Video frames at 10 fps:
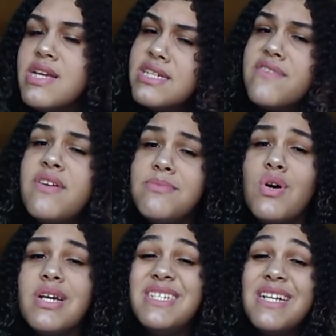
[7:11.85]
of him
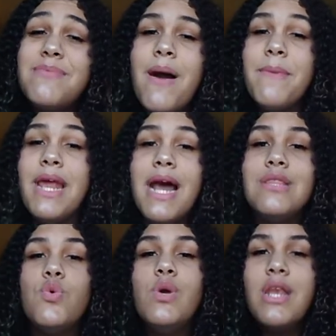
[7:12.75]
talking shit about me and
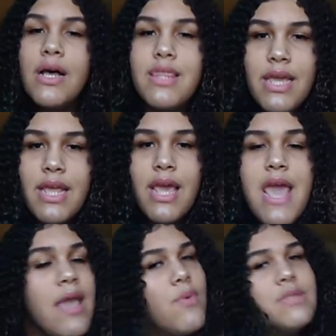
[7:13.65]
not doing nothing.
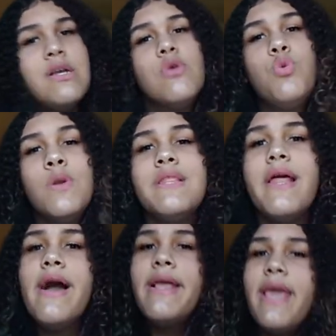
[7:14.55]
And he wasn't gonna do nothing
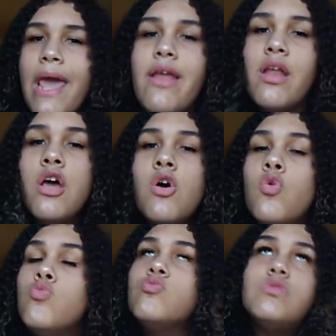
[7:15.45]
again.
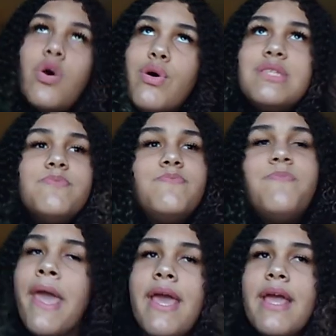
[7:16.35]
So I
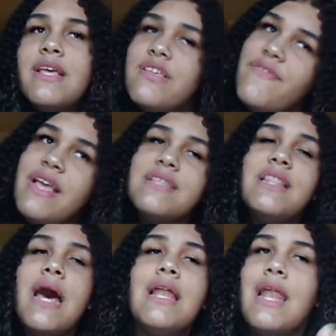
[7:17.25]
spit in his face.
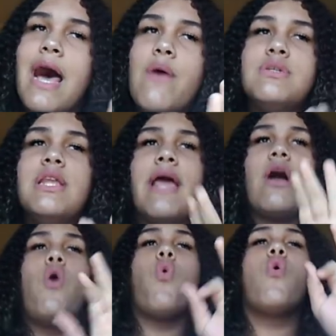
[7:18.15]
Not a lot. It wasn't like
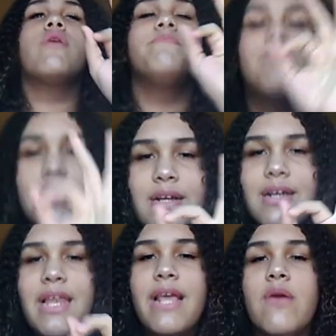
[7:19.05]
a,
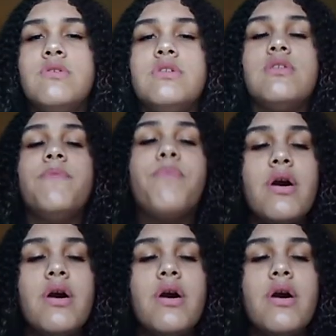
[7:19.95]
like it was just a,